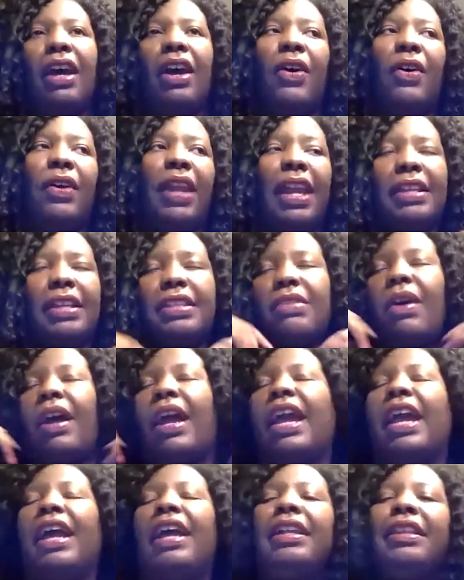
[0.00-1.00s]
okay, so I
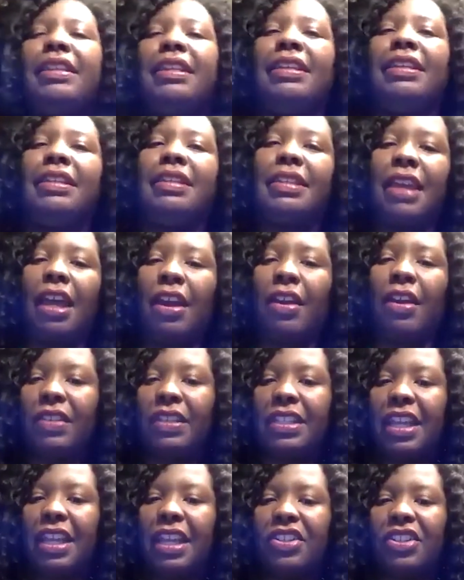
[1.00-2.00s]
had this
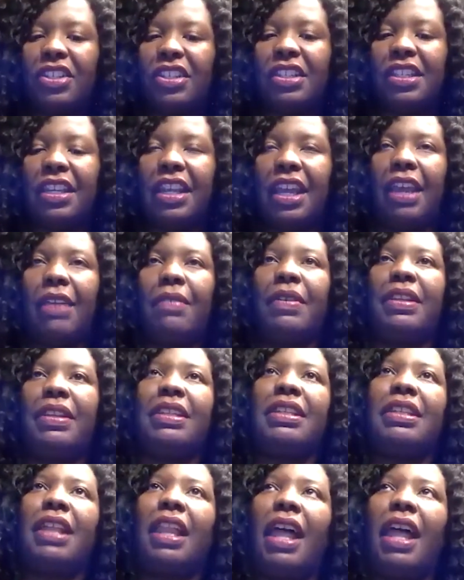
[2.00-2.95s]
conversation today with this